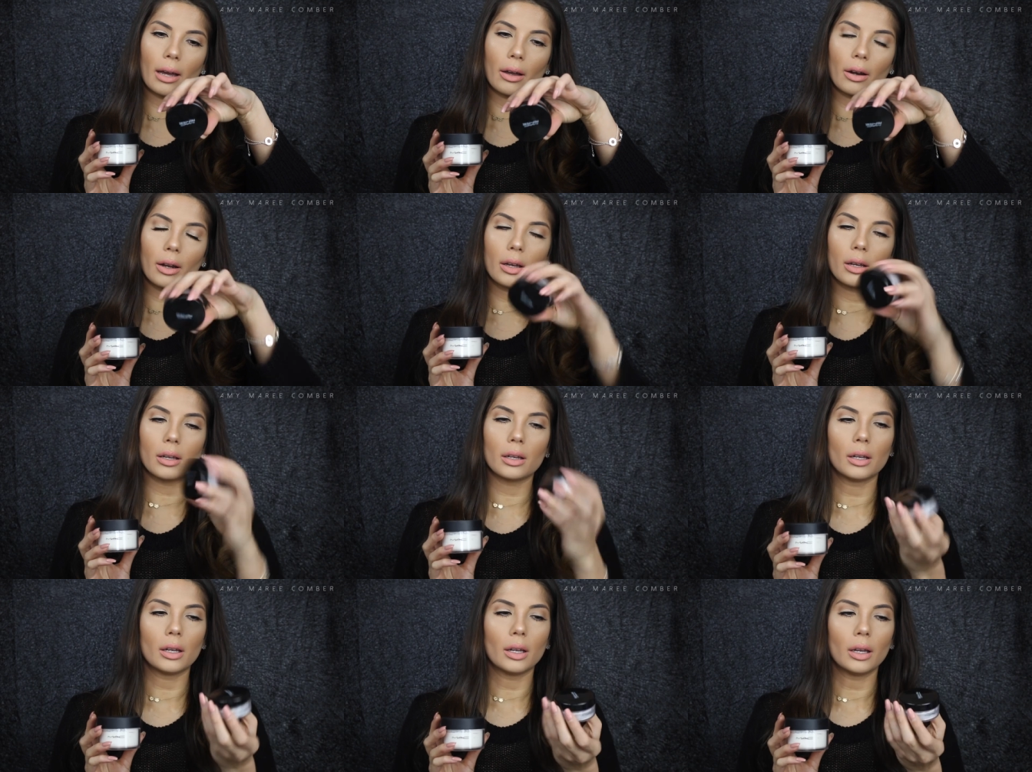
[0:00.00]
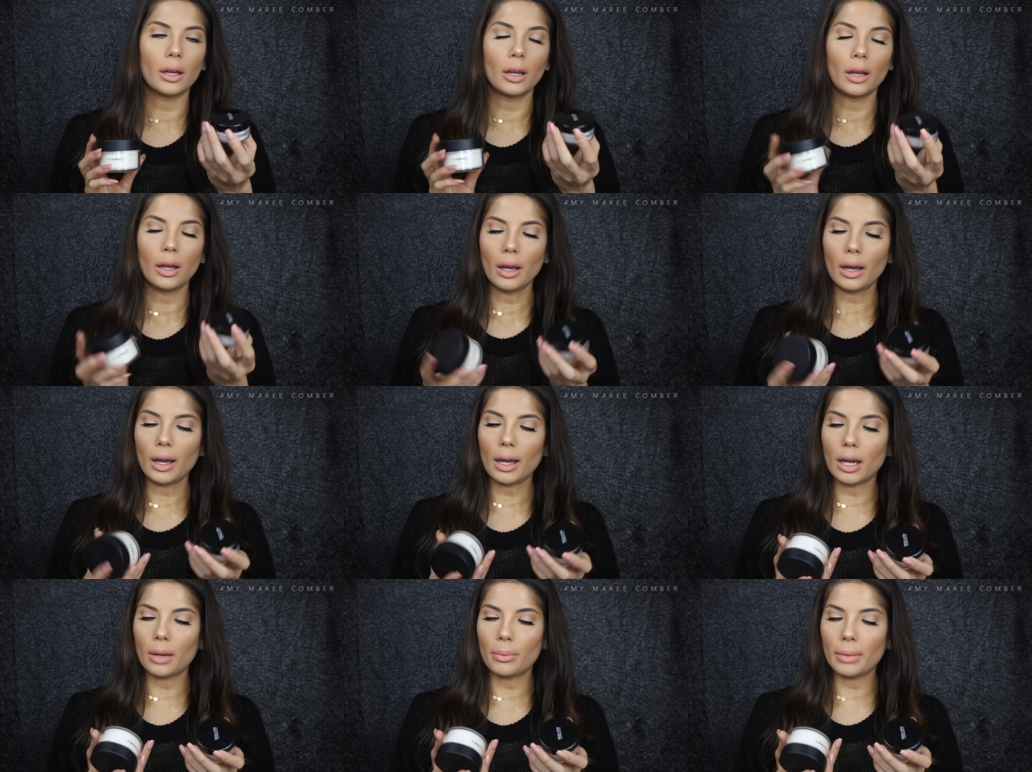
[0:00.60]
Powder,
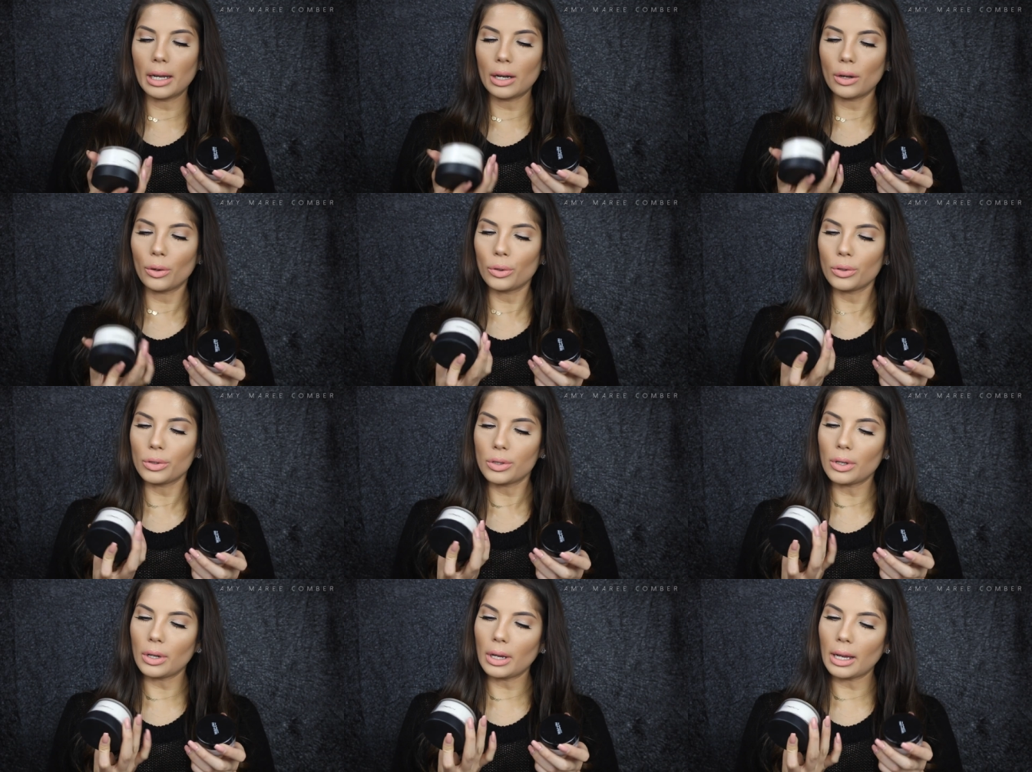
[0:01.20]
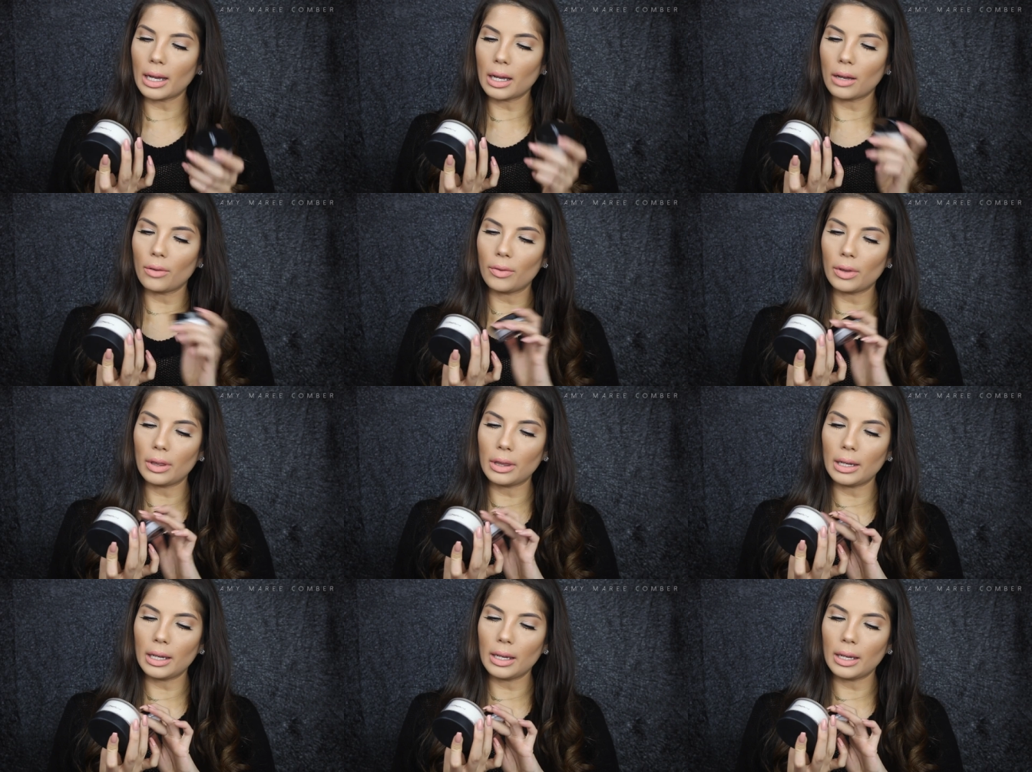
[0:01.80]
and I also have